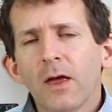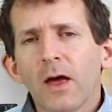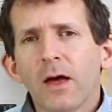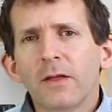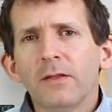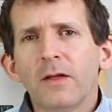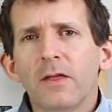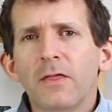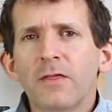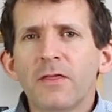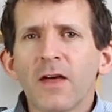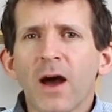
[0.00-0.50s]

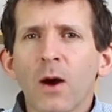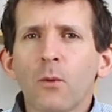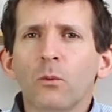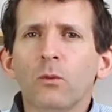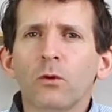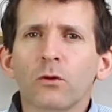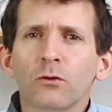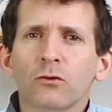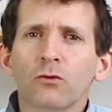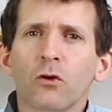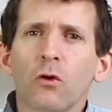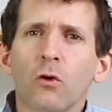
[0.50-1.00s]
and then that
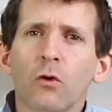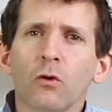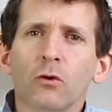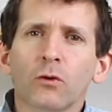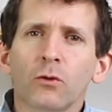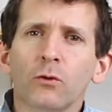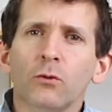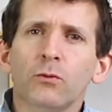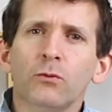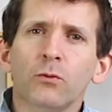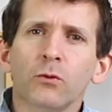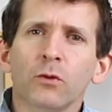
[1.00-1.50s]
will
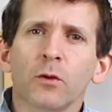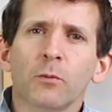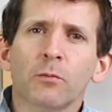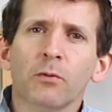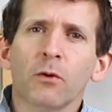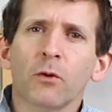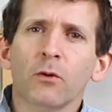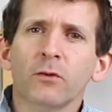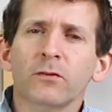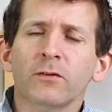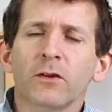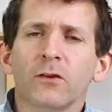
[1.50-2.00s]
talk you through the
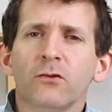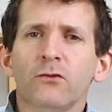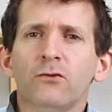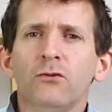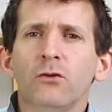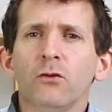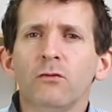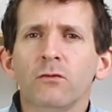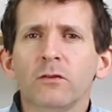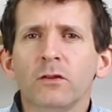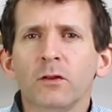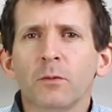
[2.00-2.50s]
process
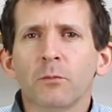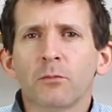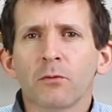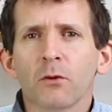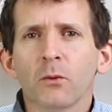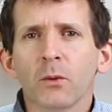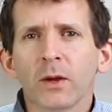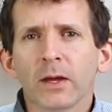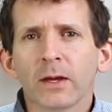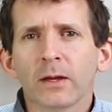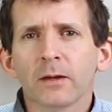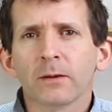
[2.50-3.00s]
during the
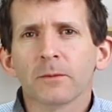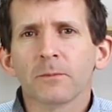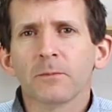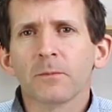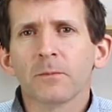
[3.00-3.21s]
brewing.